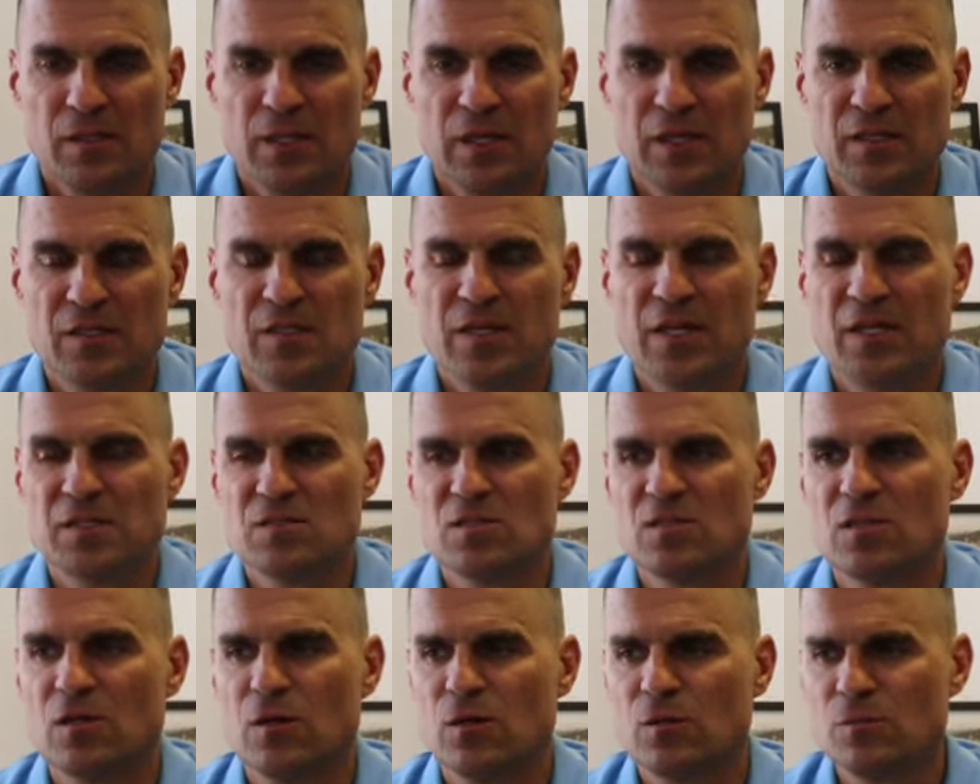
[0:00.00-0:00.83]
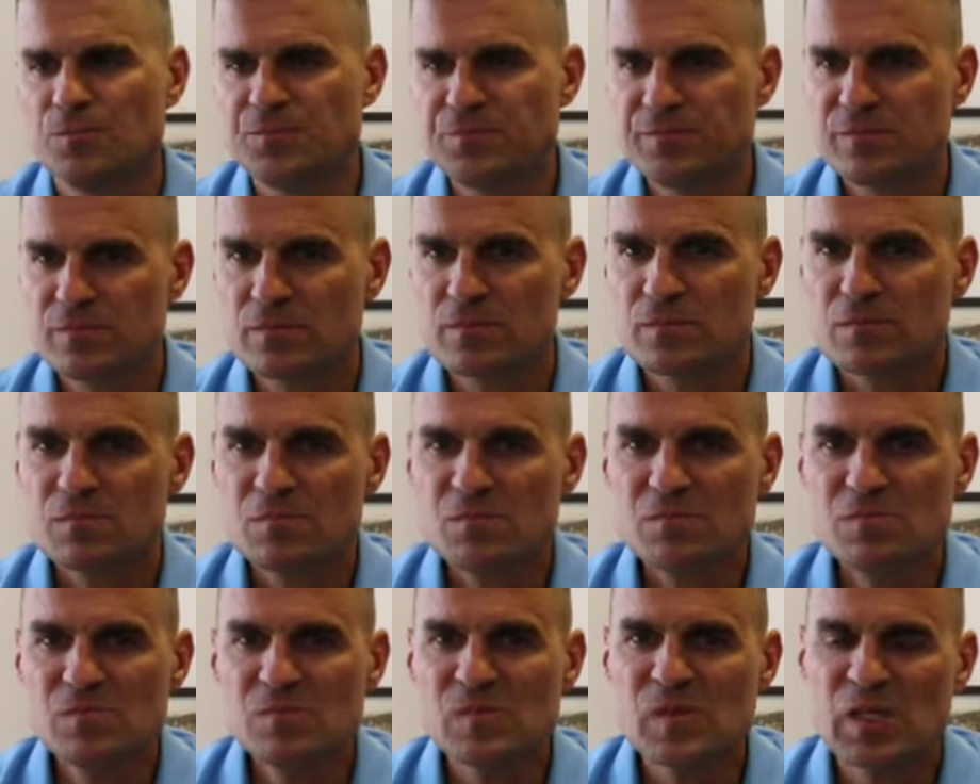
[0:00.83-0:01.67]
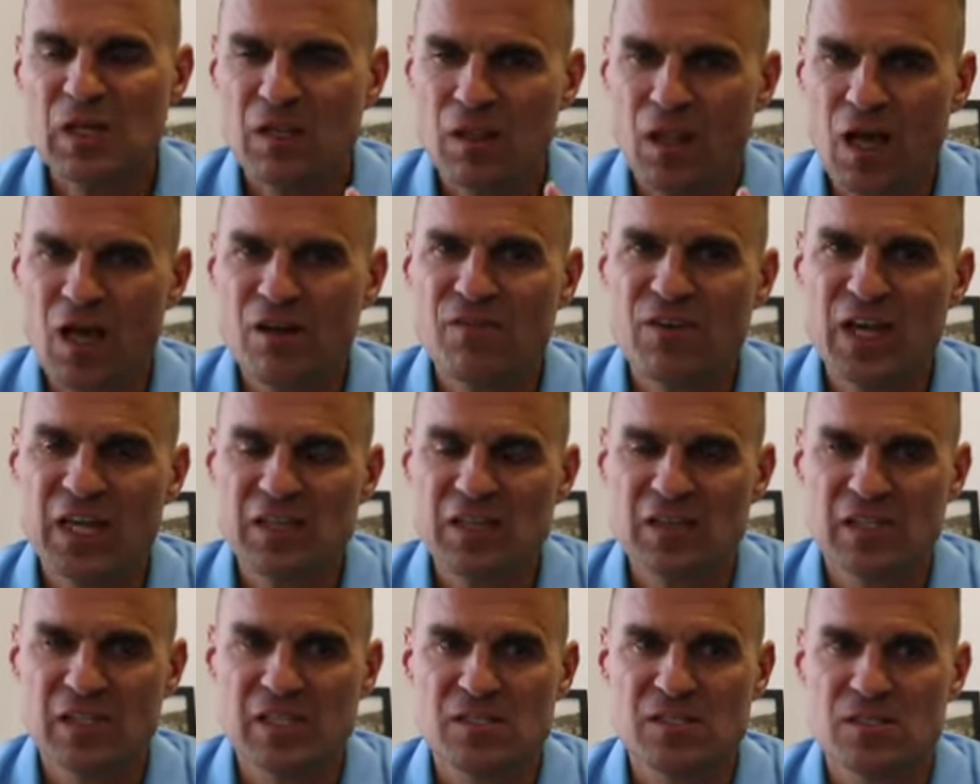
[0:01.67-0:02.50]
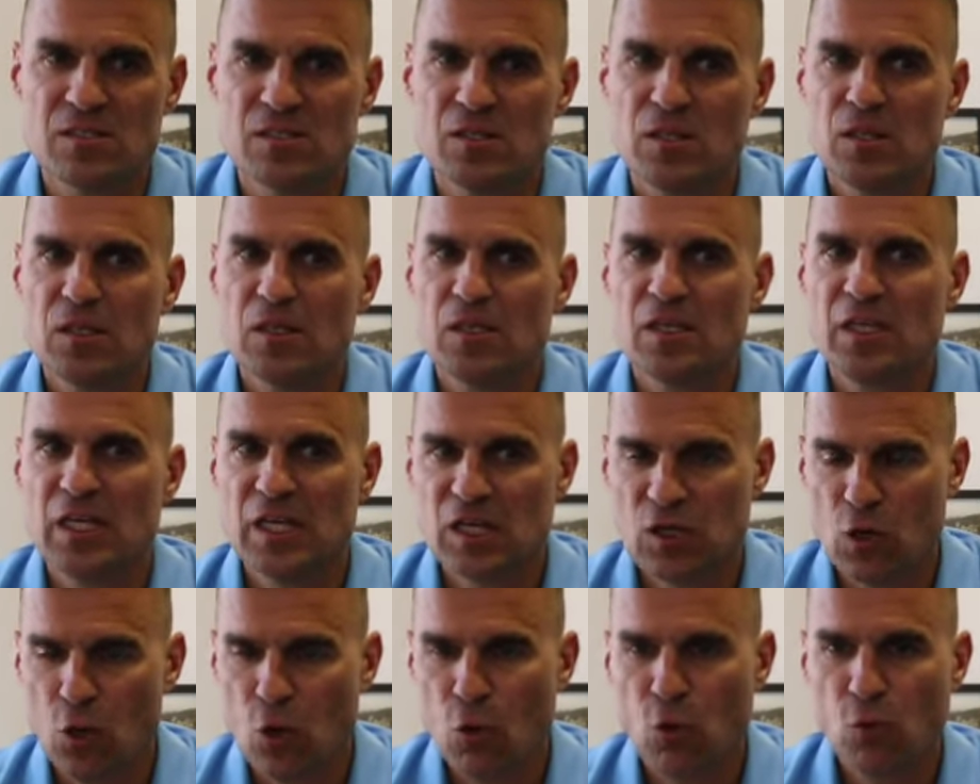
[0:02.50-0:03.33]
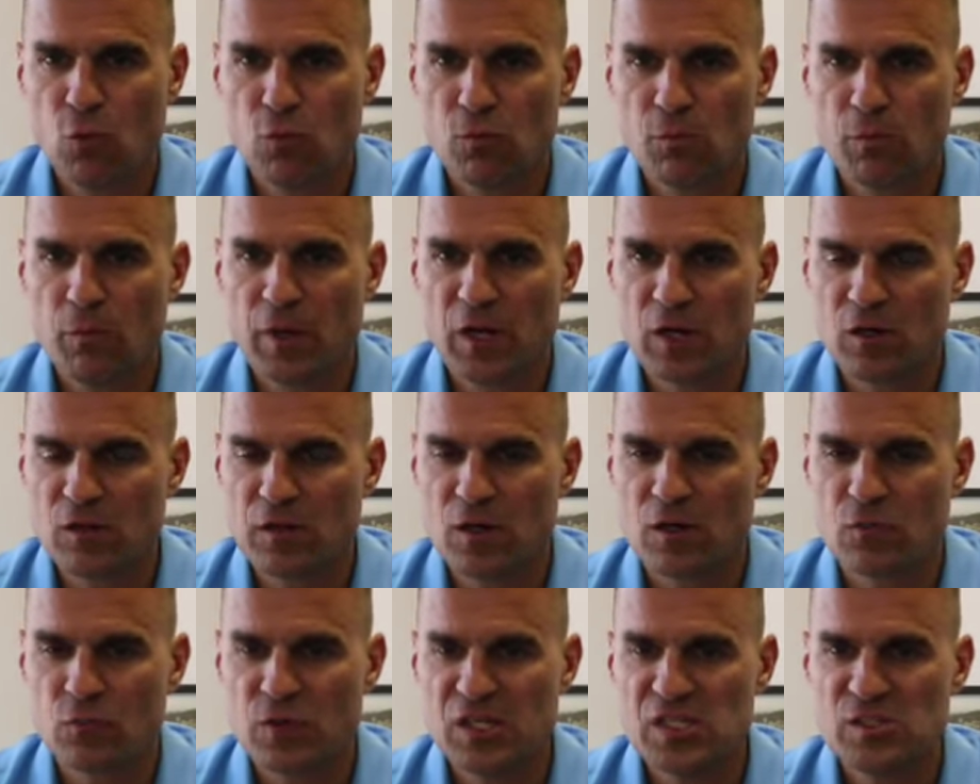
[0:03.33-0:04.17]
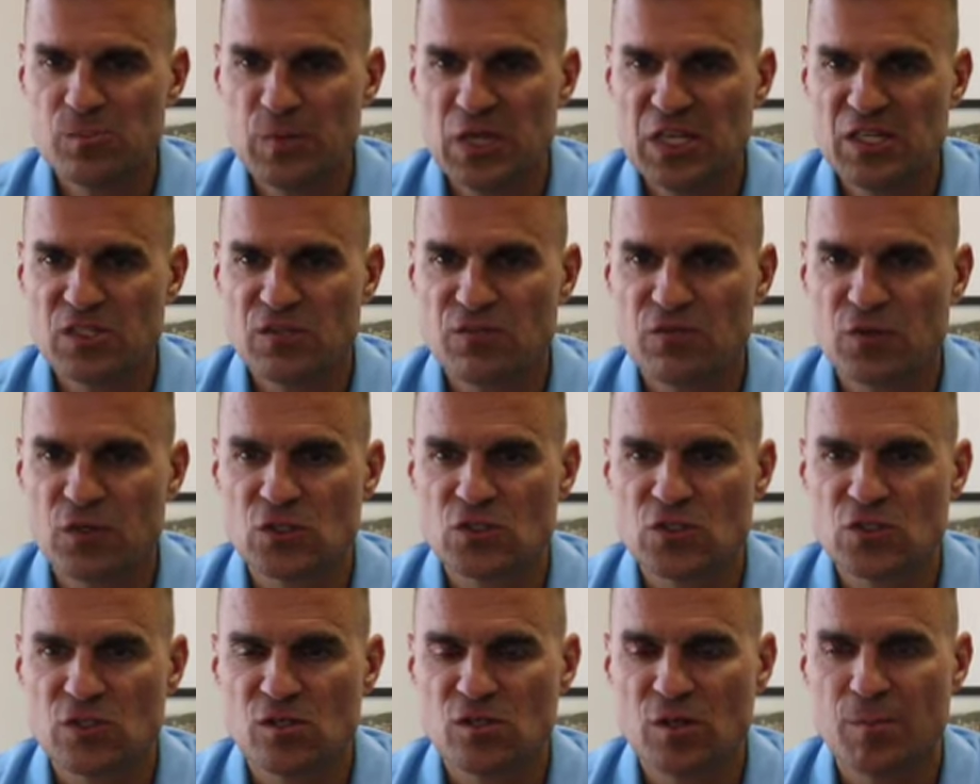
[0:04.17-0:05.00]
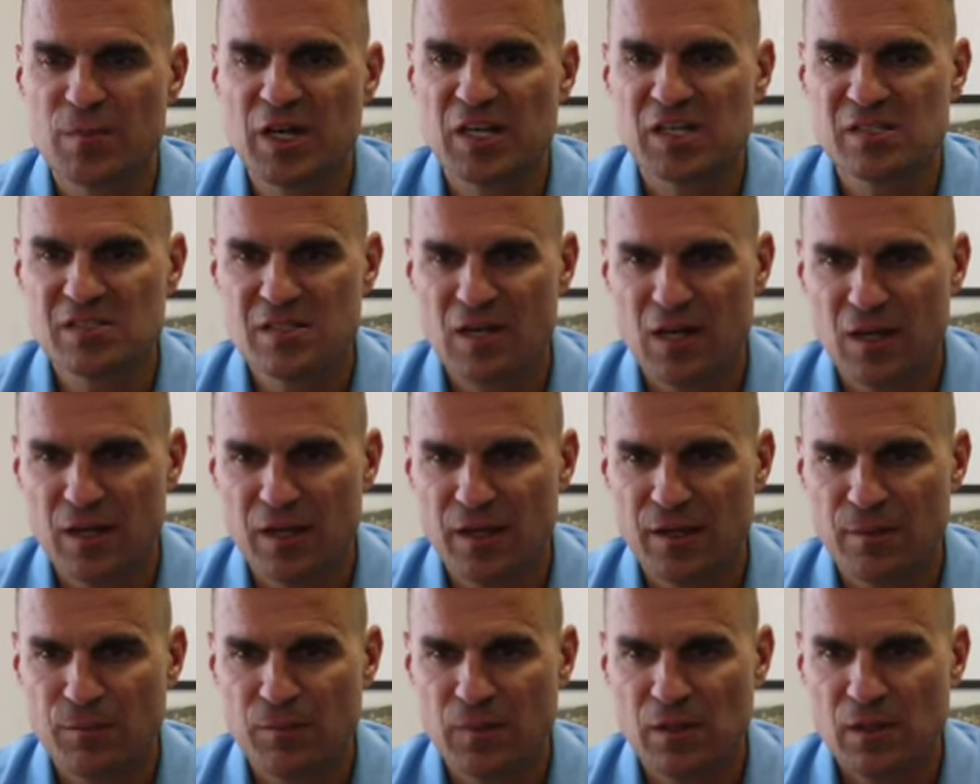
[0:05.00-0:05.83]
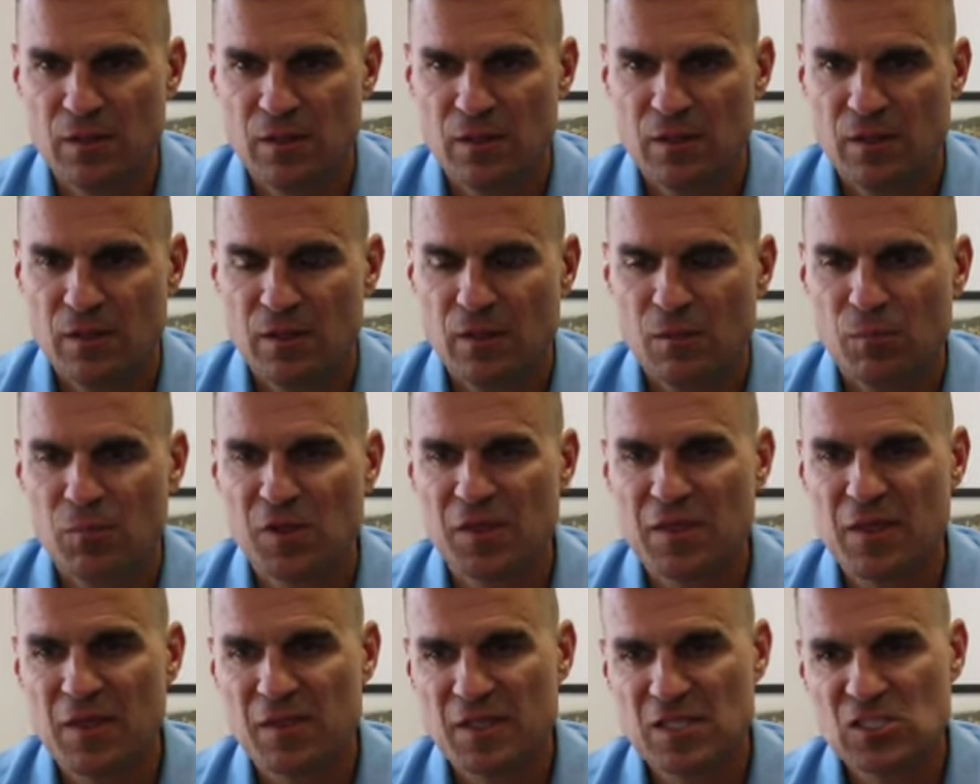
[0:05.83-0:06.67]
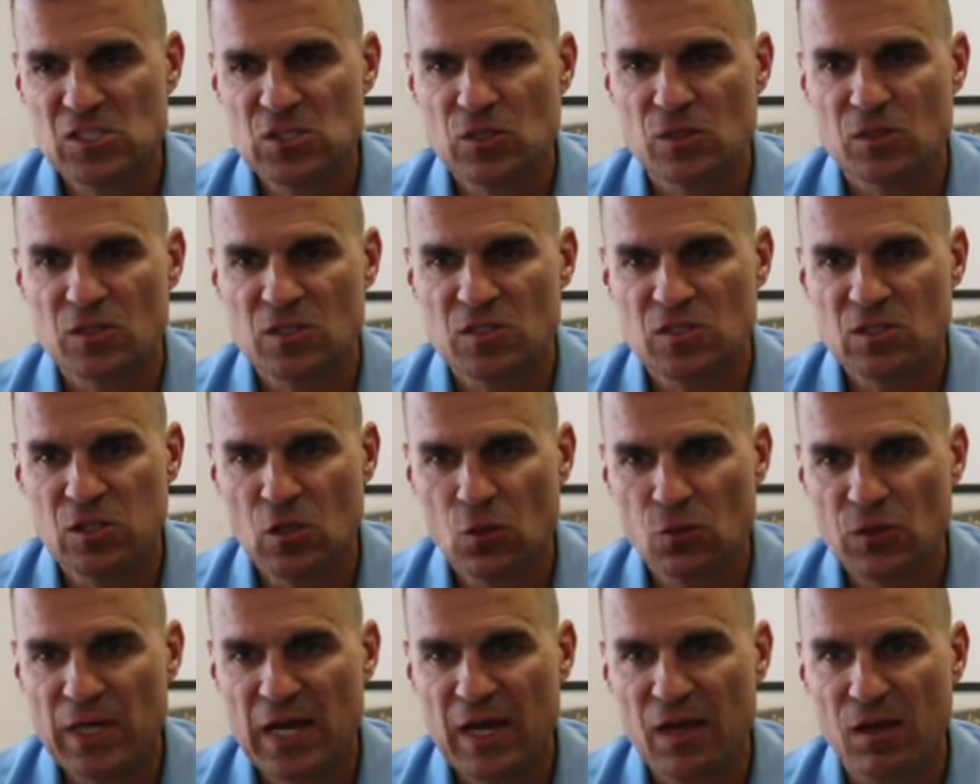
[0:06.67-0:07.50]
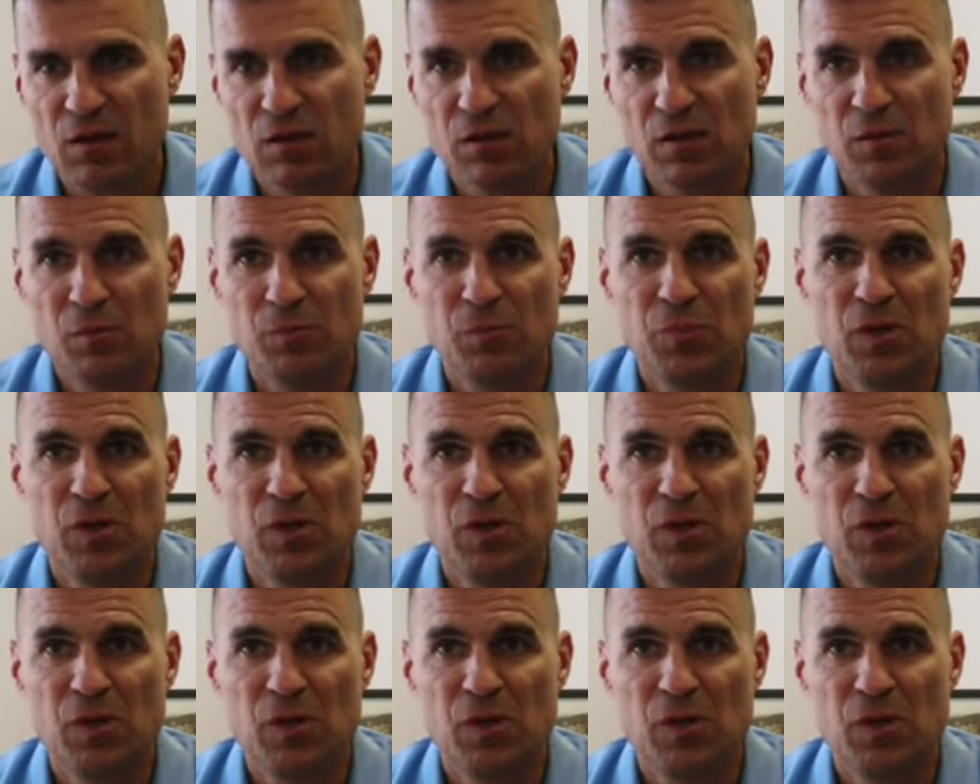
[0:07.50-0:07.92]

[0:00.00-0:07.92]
And so a lot of athletes can hold marathon race pace for a certain amount of time, but then they start to slow down.